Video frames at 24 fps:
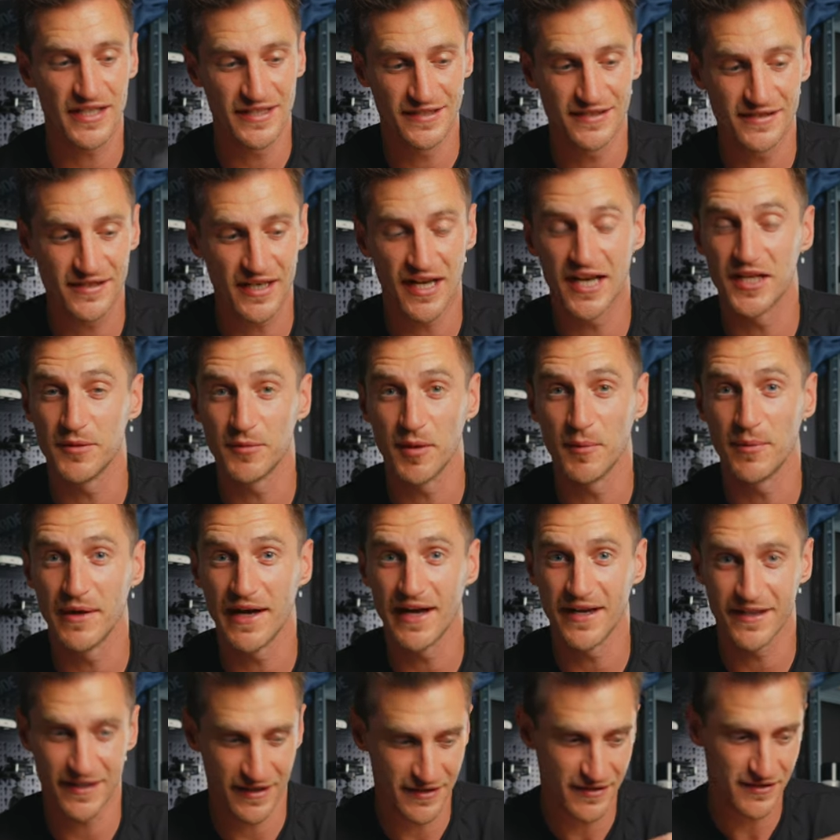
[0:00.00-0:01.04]
inside of my
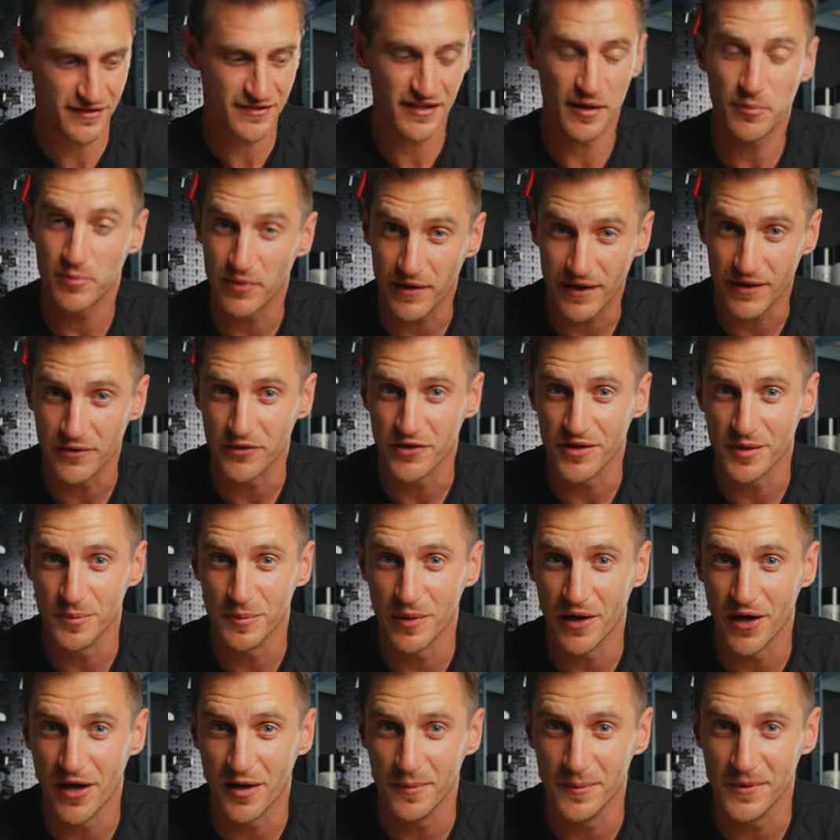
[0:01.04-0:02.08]
bag in a separate little
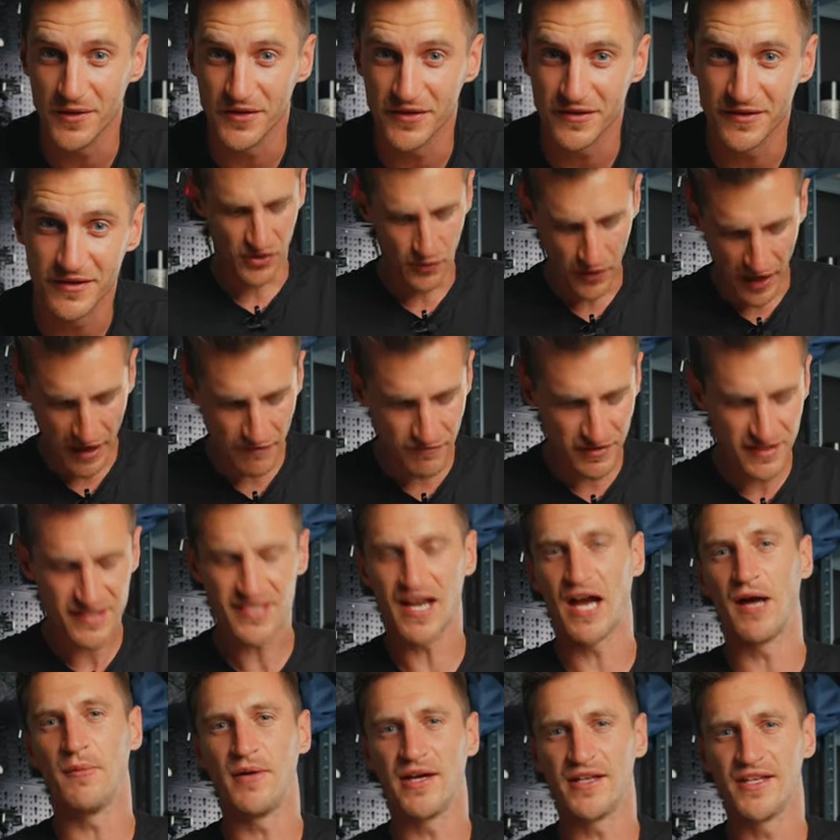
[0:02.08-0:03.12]
compartment. So every
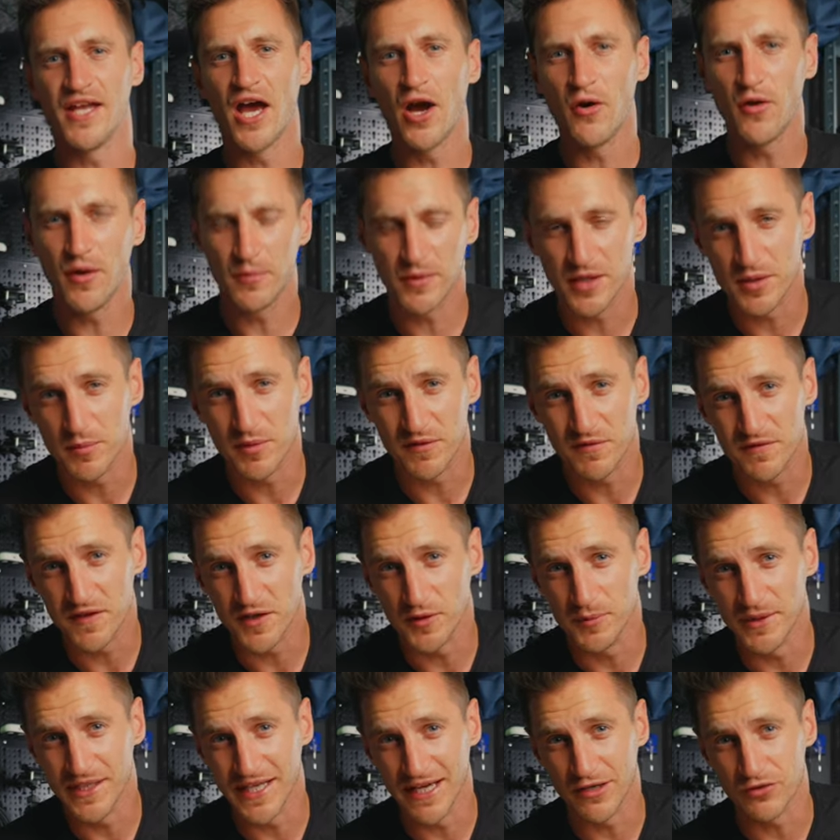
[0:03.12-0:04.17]
time I know I'm gonna be
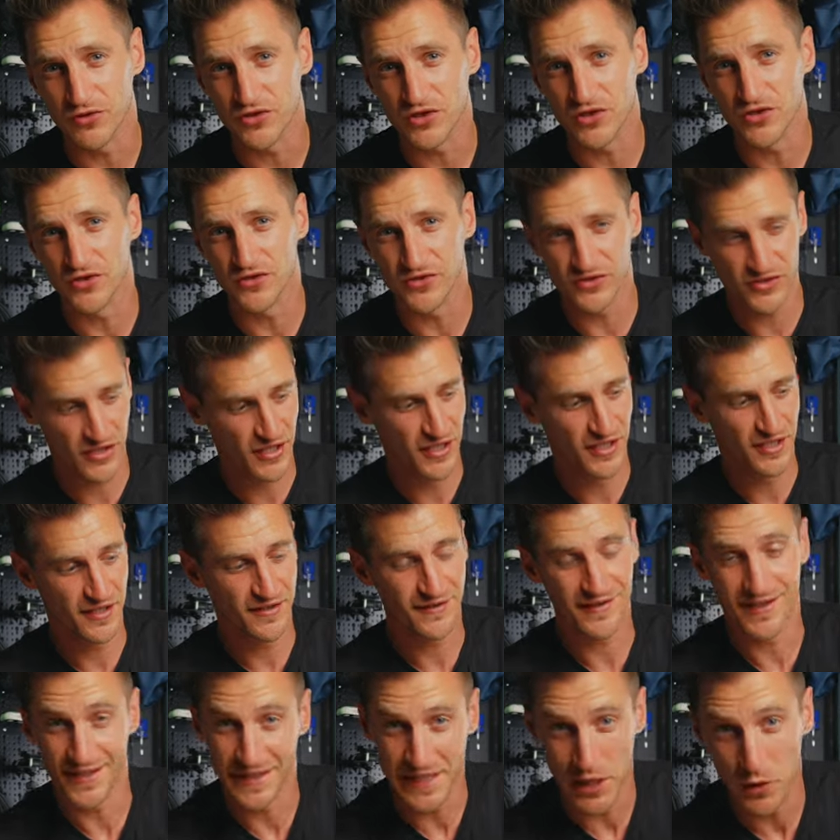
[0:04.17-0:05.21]
filming outdoors,
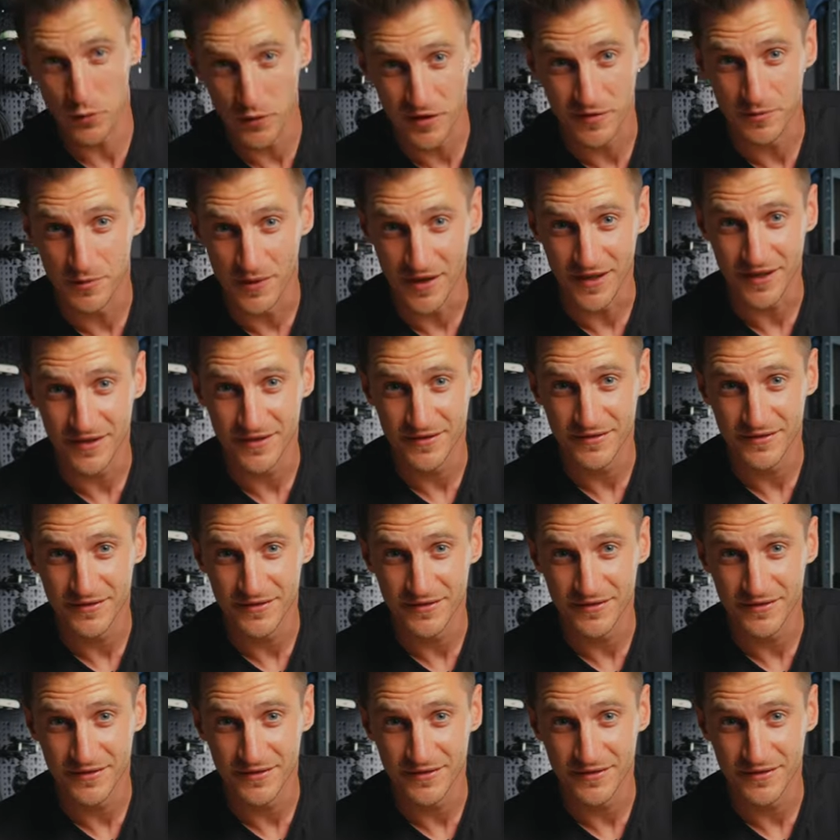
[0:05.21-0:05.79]
they go with me.